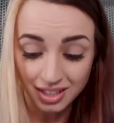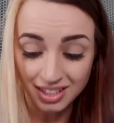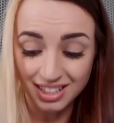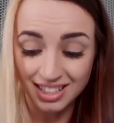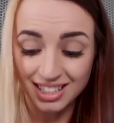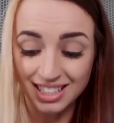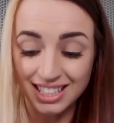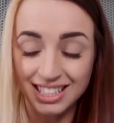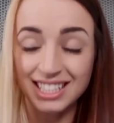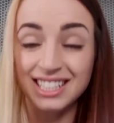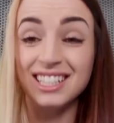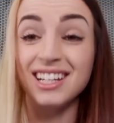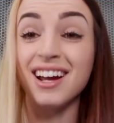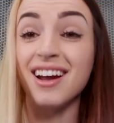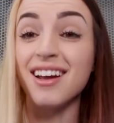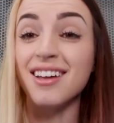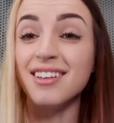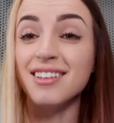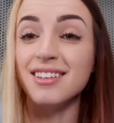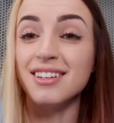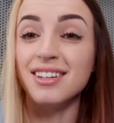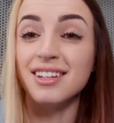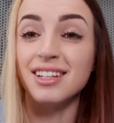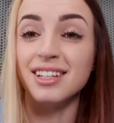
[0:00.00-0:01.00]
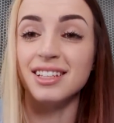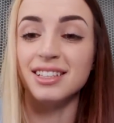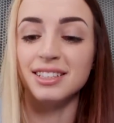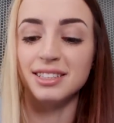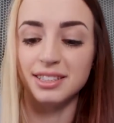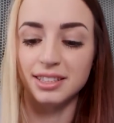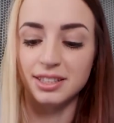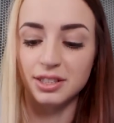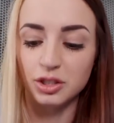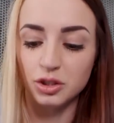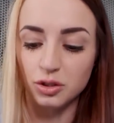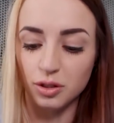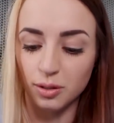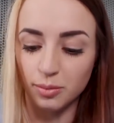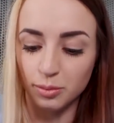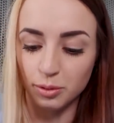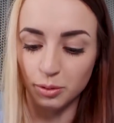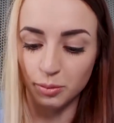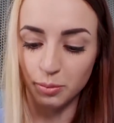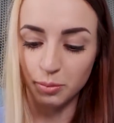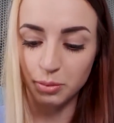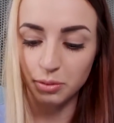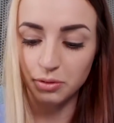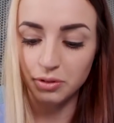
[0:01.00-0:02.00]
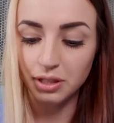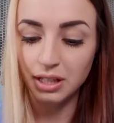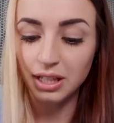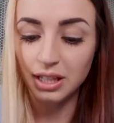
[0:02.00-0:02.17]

doctors just don't look like this, frankly.